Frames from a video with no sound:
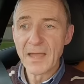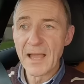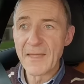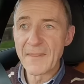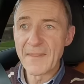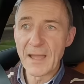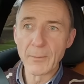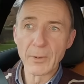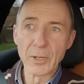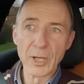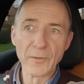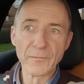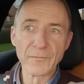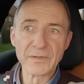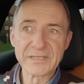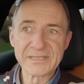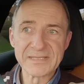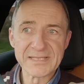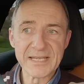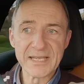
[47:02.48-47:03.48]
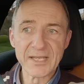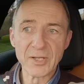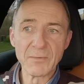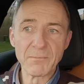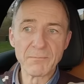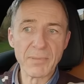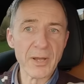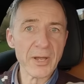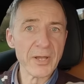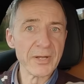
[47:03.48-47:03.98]
and that will often see you
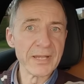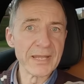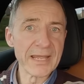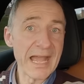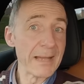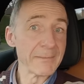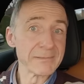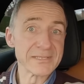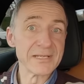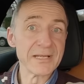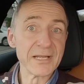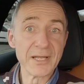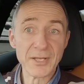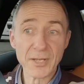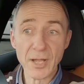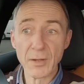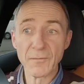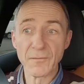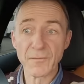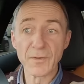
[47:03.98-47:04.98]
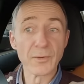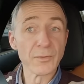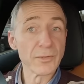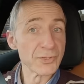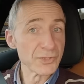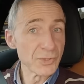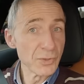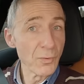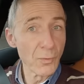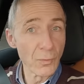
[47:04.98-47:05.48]
burning absolutely no fuel
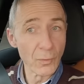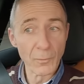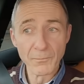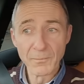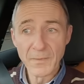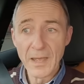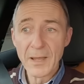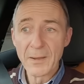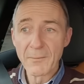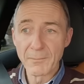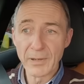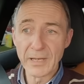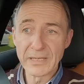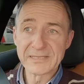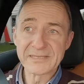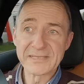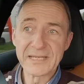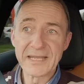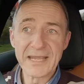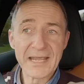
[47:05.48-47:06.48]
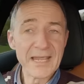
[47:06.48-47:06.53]
at all. Plus, the